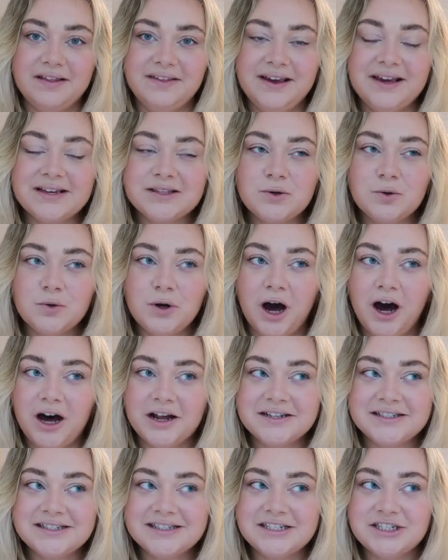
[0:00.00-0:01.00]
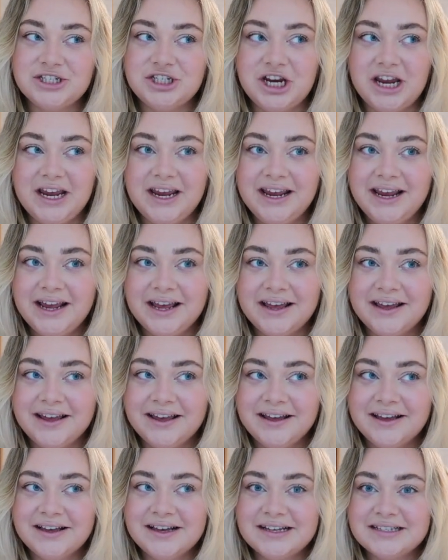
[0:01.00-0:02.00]
I think it's called Hunza G,
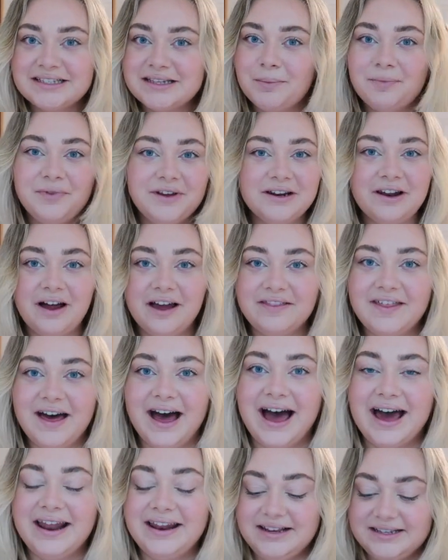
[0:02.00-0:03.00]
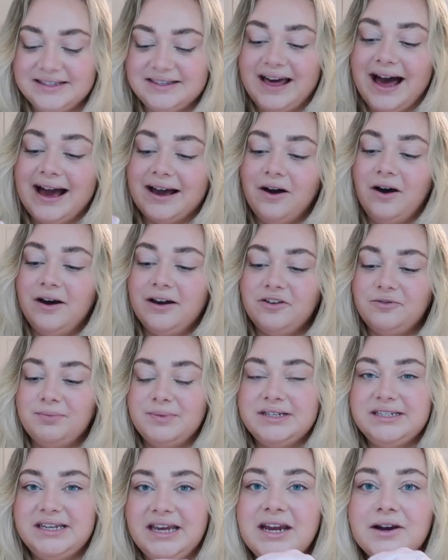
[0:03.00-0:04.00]
something like that, and it's that kind of
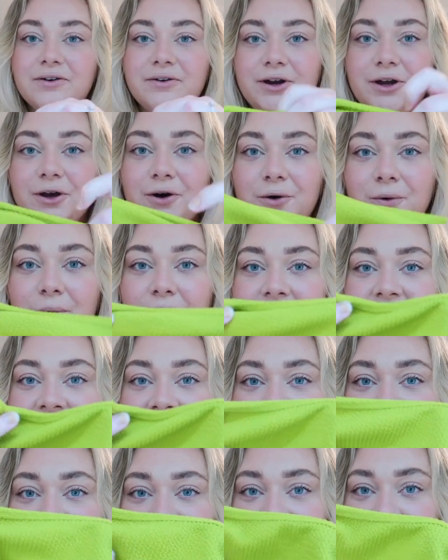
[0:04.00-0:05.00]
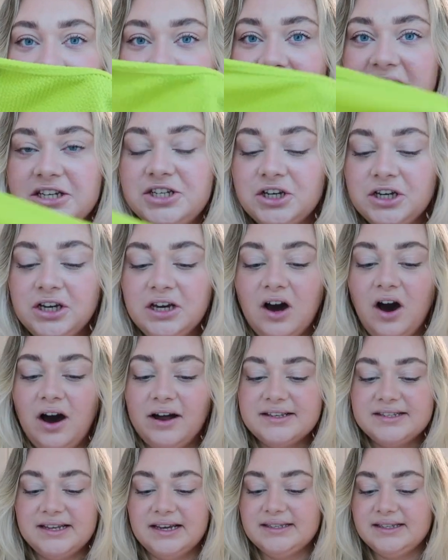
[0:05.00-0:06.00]
material. So I guess you can
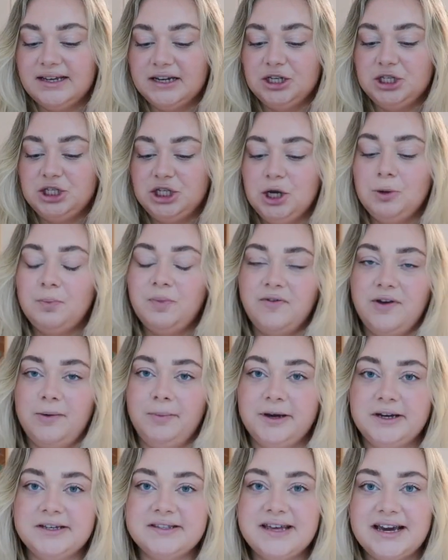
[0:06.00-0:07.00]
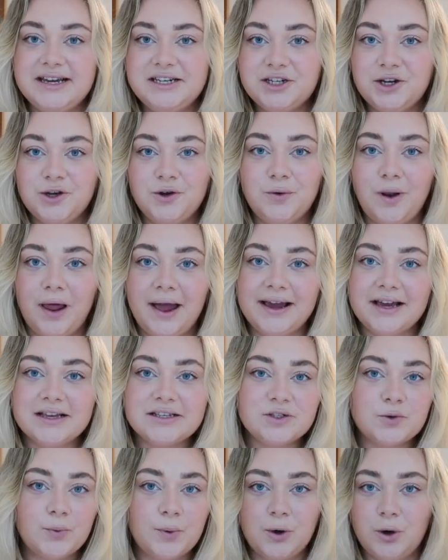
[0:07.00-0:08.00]
kind of say it's like a dupe of it, because they do
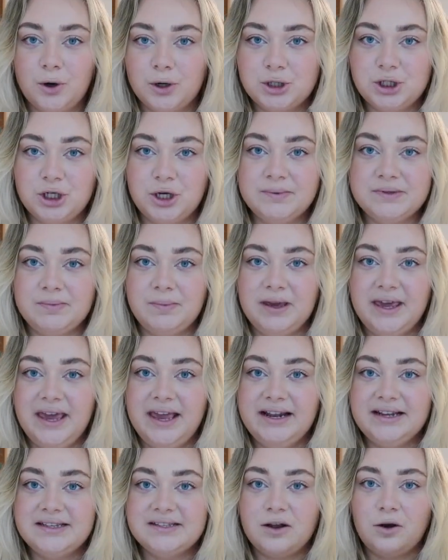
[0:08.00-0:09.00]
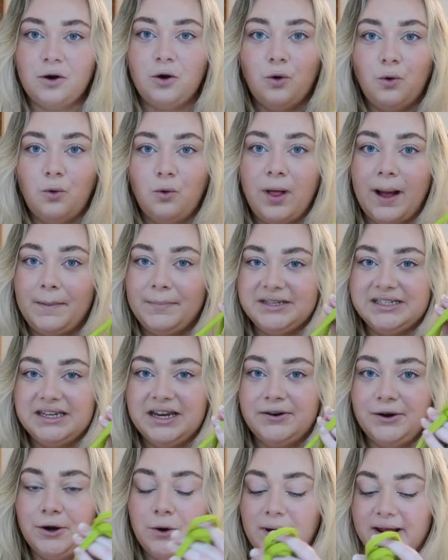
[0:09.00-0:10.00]
like swimming costumes and bikinis that are all that
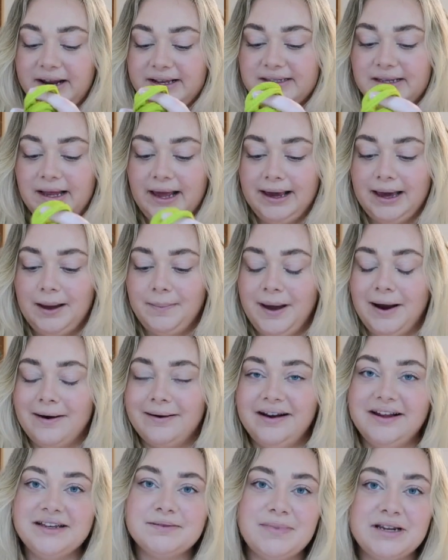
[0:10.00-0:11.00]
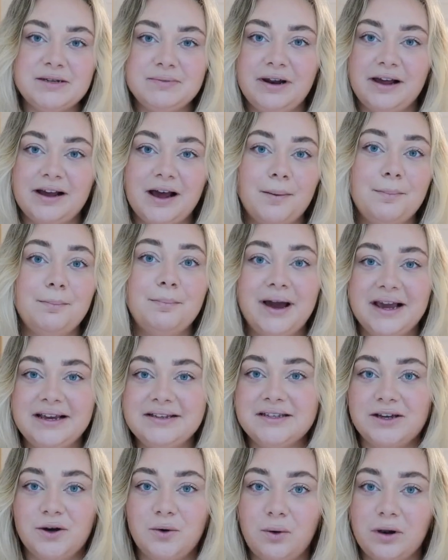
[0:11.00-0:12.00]
material, and it's like, apparently it's meant to be like
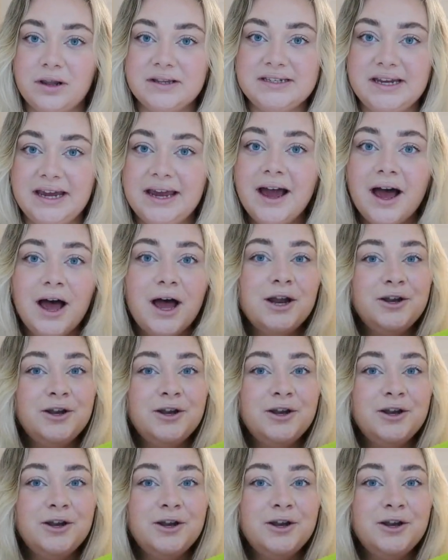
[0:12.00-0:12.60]
amazing quality.